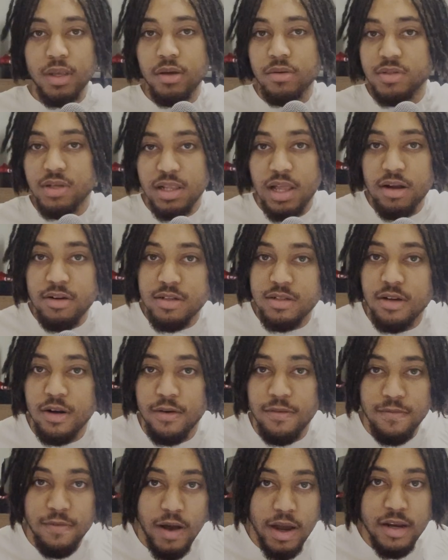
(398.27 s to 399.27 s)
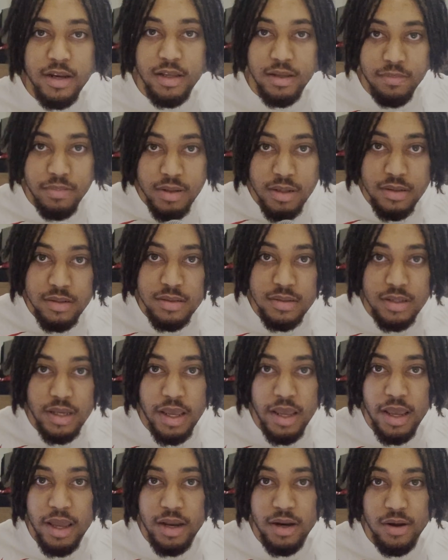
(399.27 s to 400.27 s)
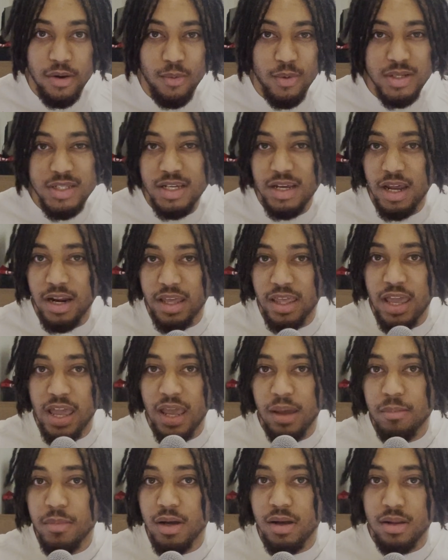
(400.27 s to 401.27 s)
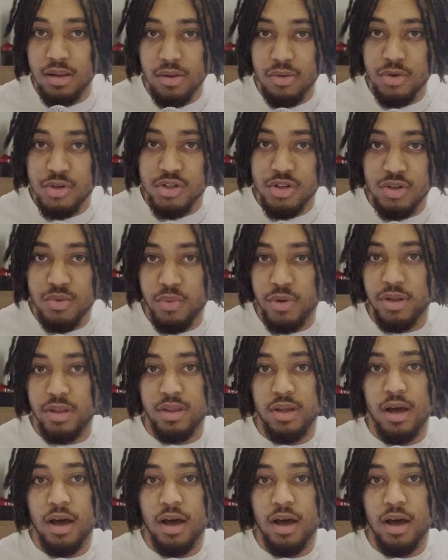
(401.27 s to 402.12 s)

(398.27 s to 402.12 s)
He was allowed to start finding peace, and once he kind of came to closure with